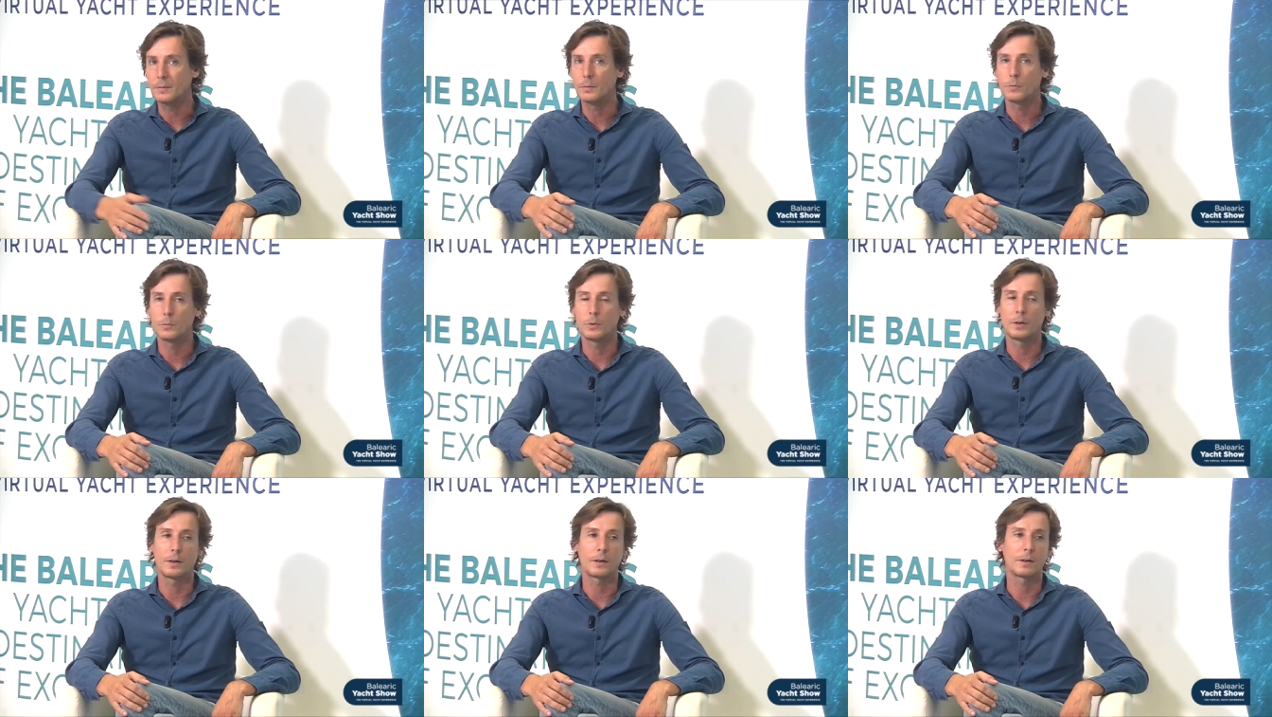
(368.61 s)

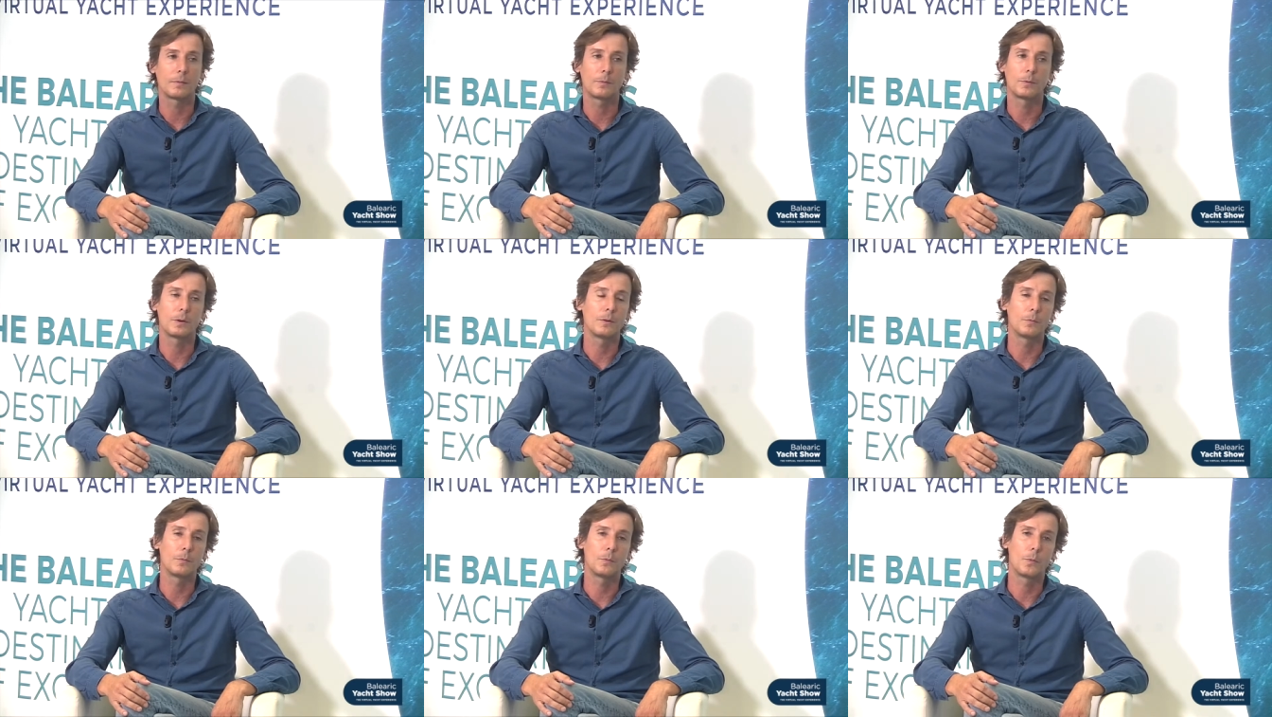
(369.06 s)
We don't,
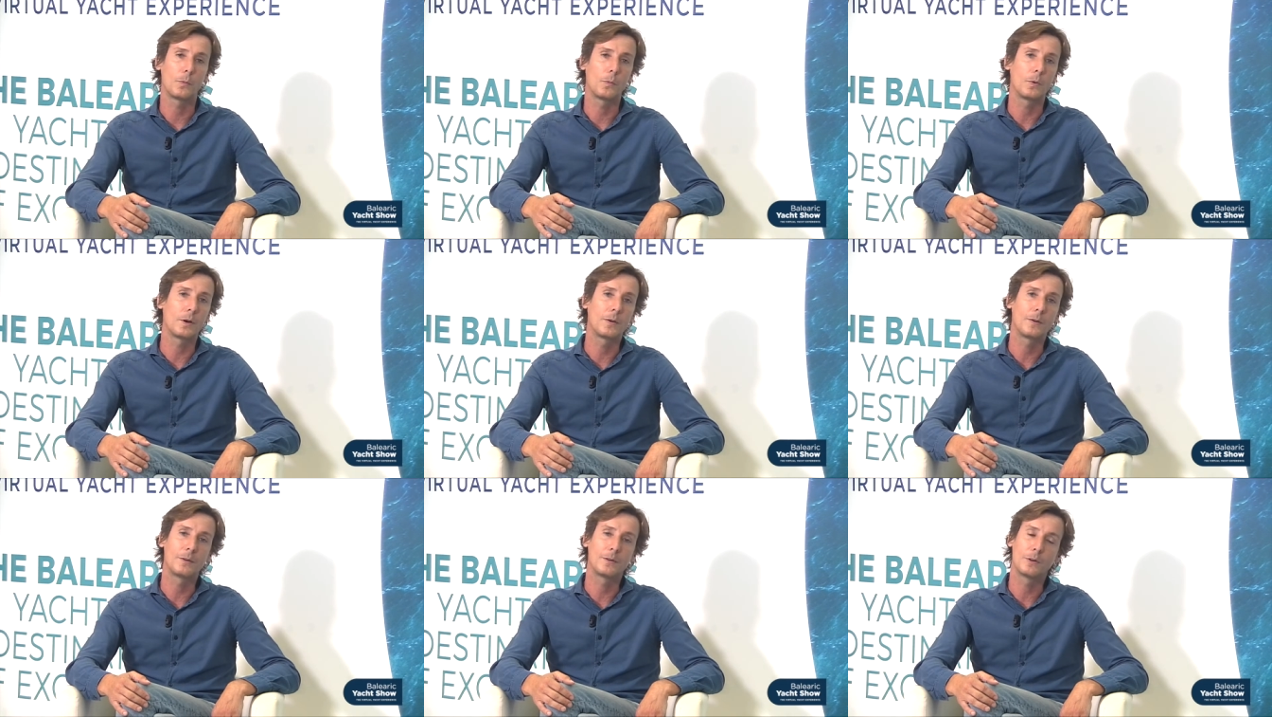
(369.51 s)
we,
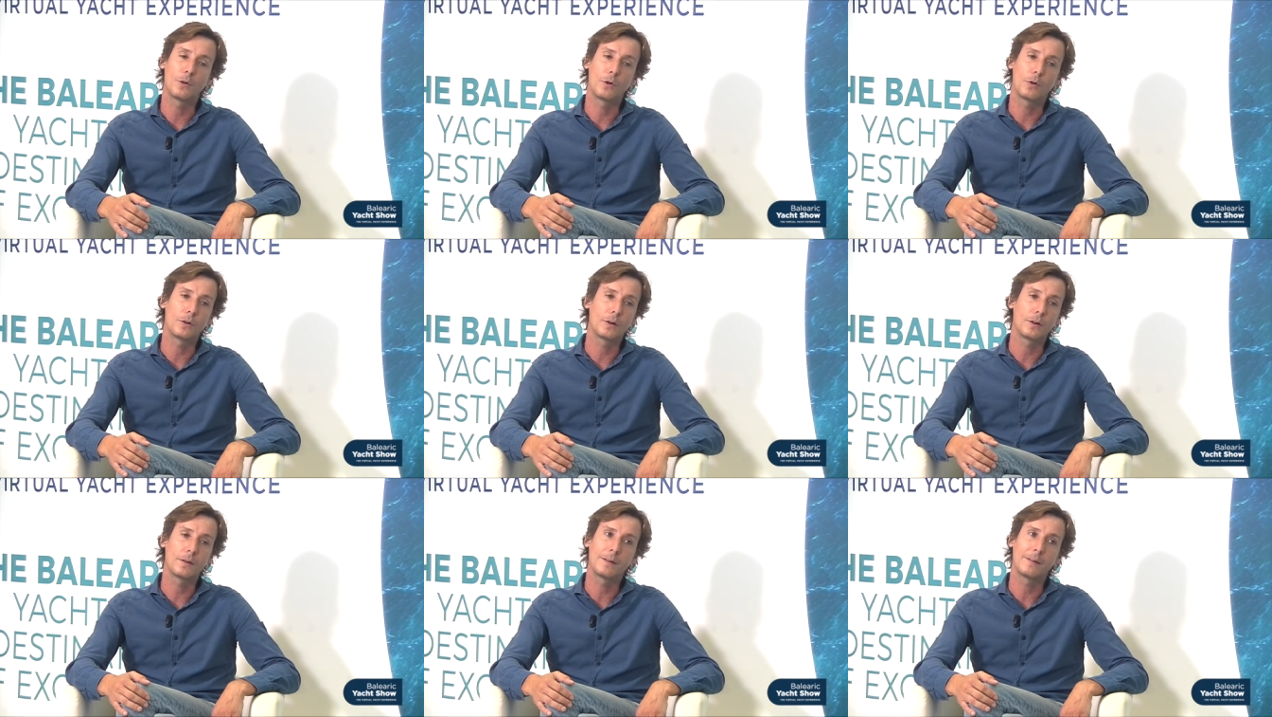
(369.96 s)
we
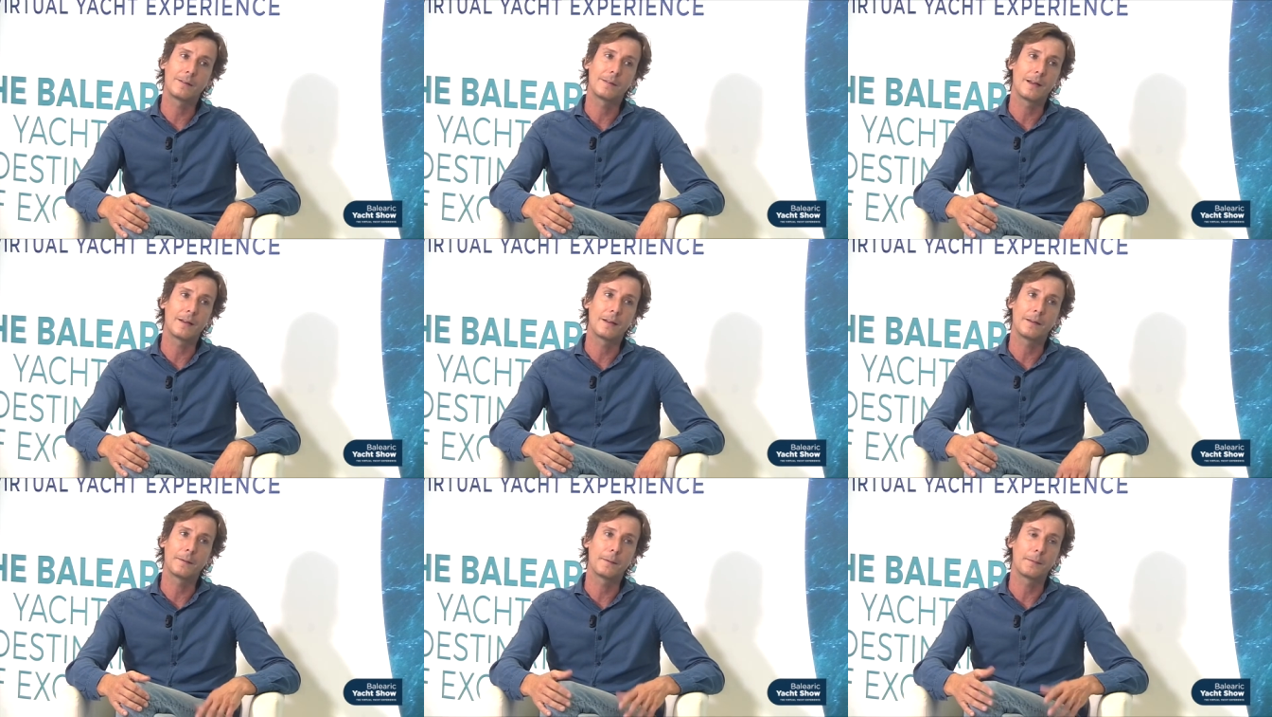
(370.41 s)
don't,
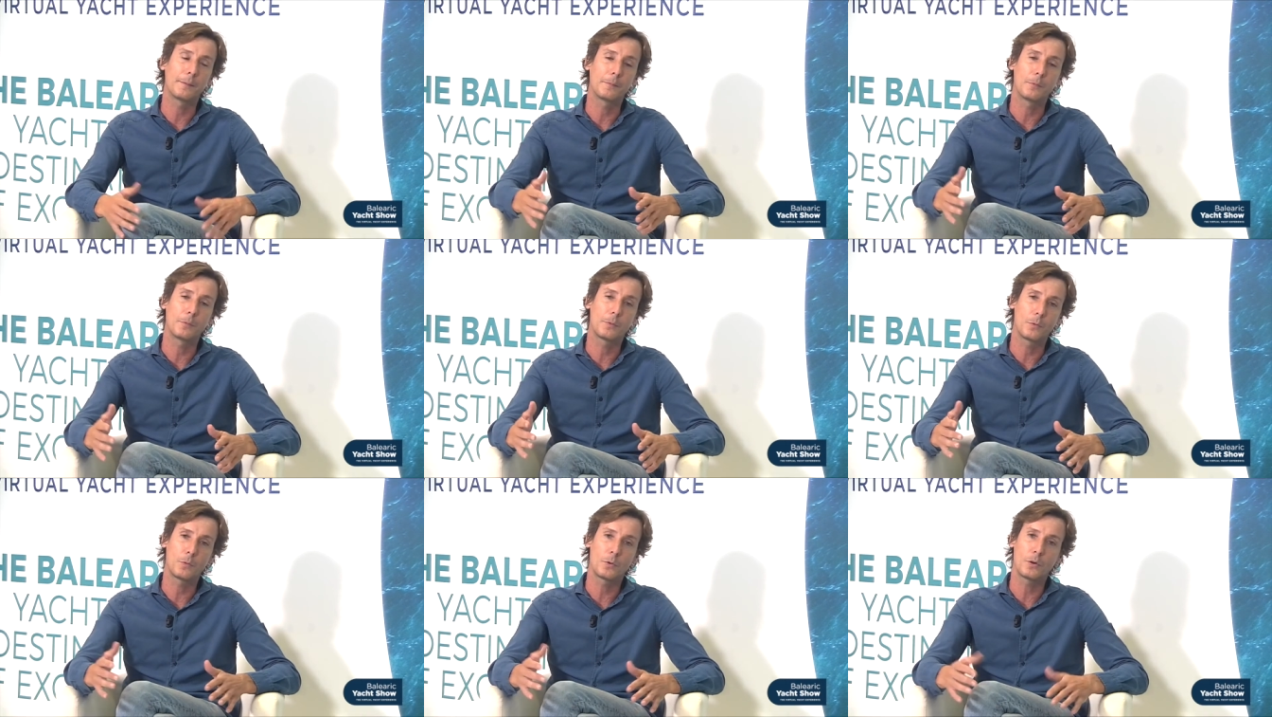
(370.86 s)
uh,
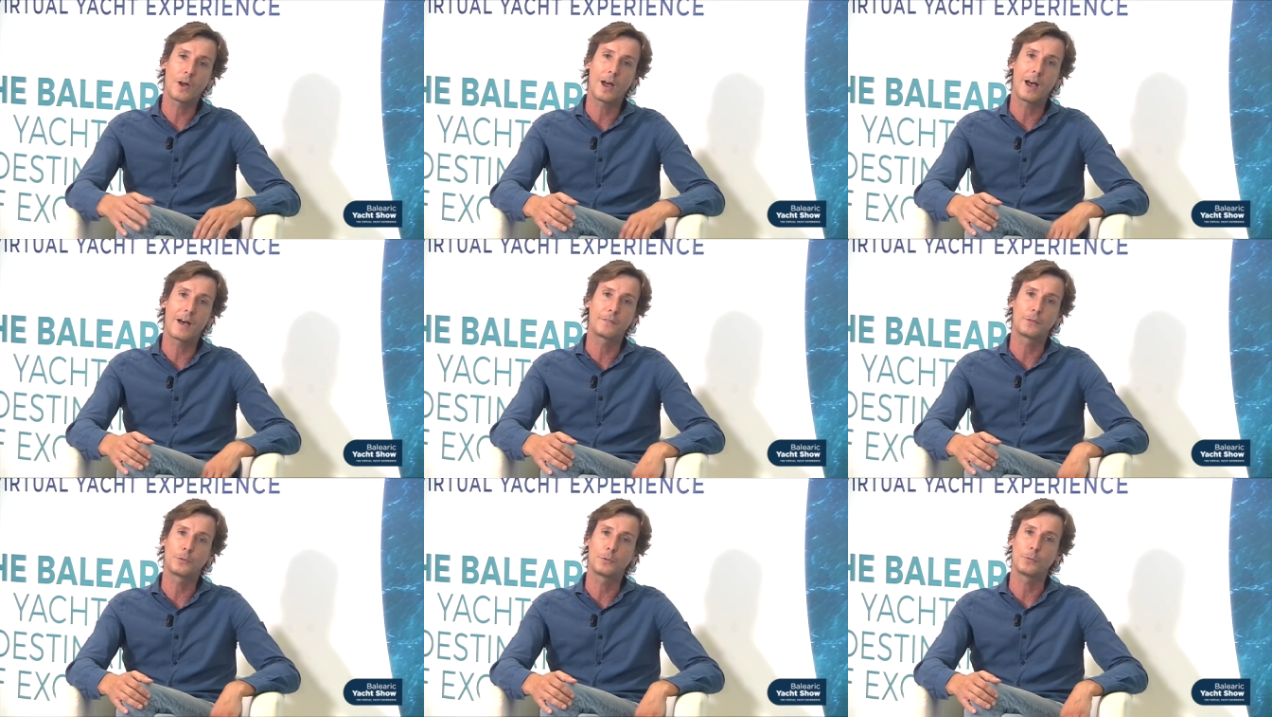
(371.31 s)
we, we, don't
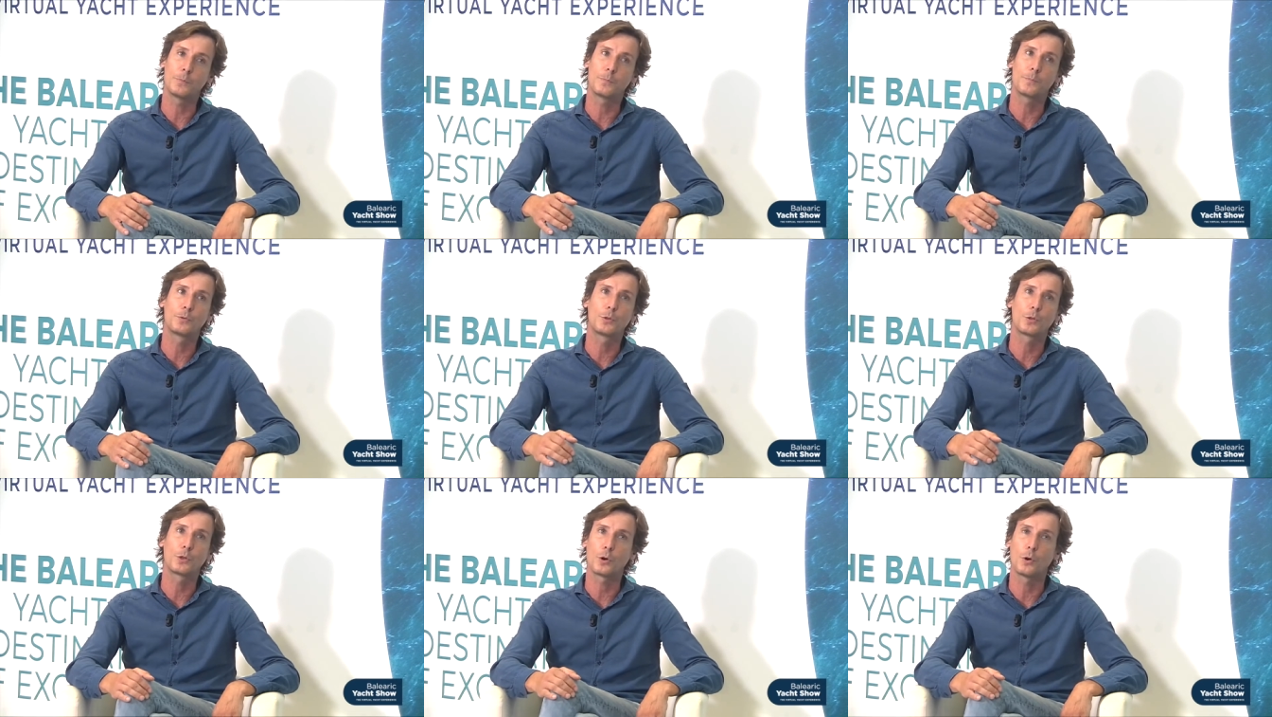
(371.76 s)
have to
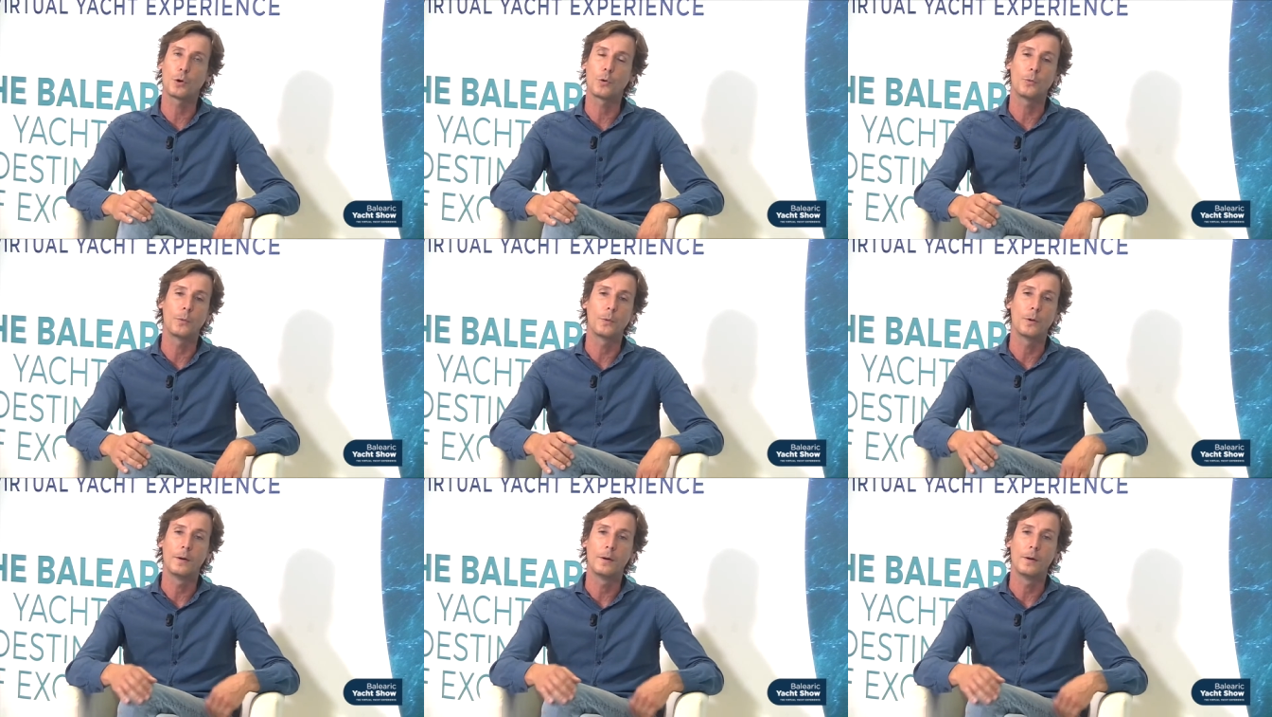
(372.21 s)
throw